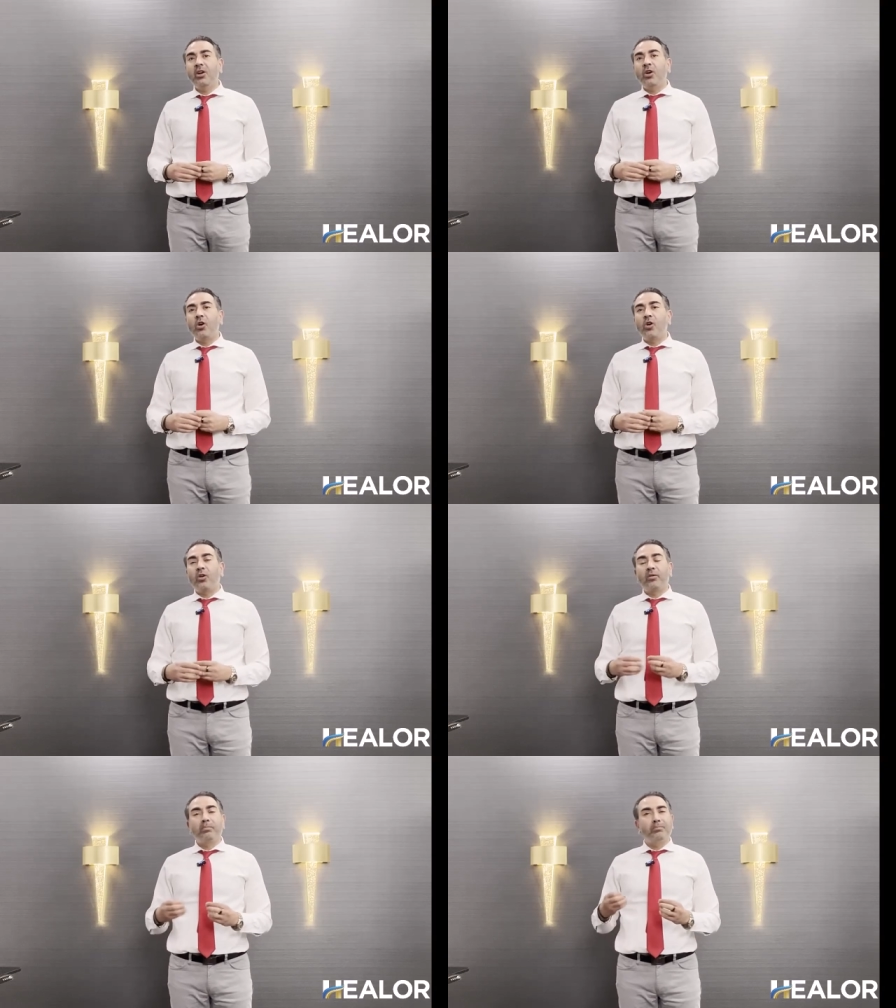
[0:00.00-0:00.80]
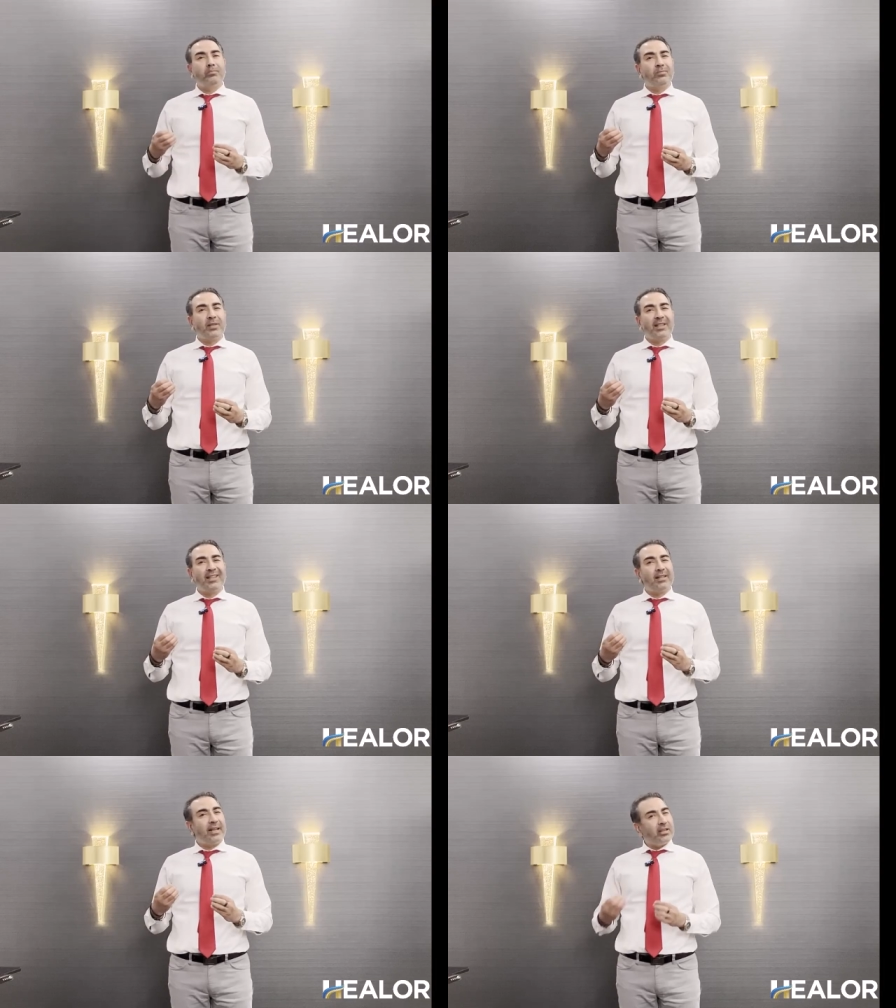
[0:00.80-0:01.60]
or
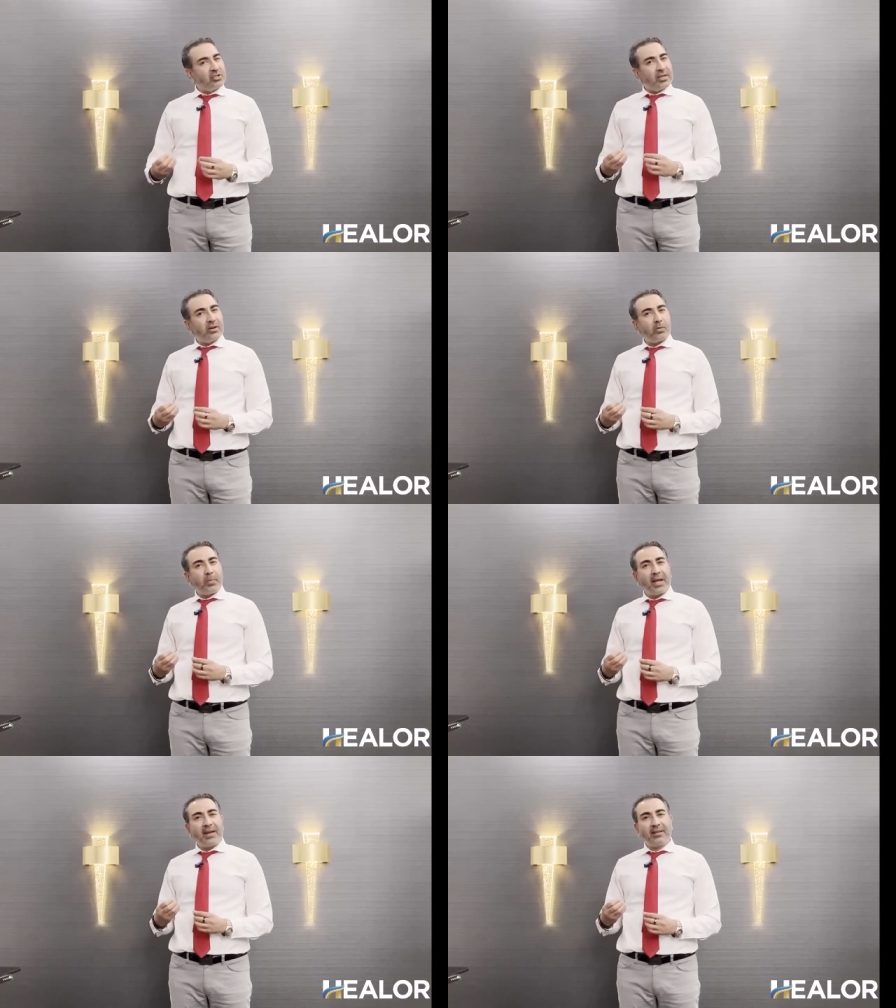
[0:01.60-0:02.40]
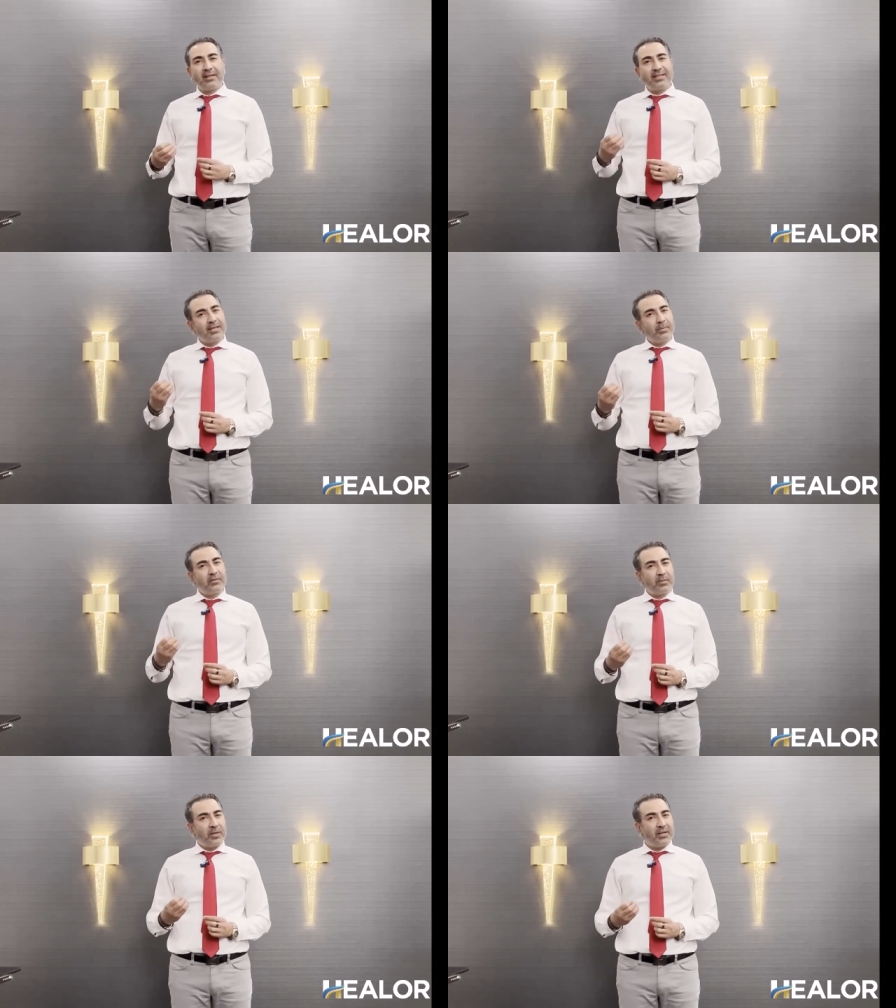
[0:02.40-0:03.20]
little itching or pain at the tip of
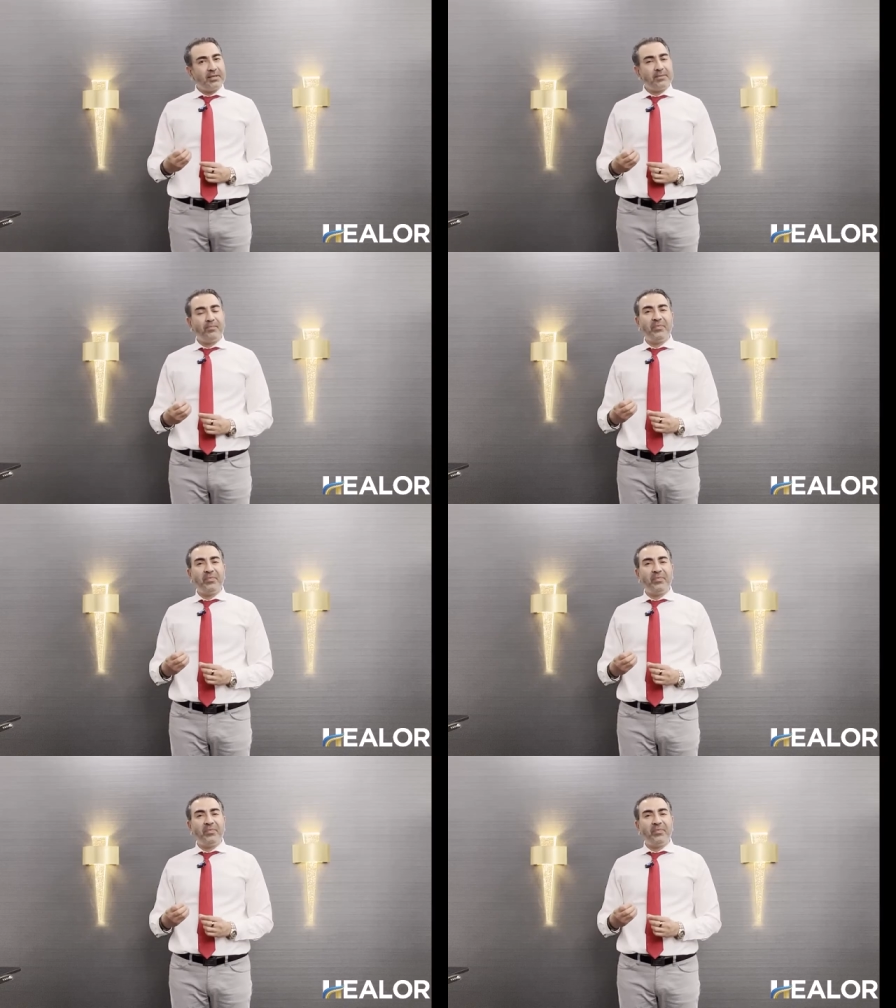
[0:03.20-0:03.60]
the penis,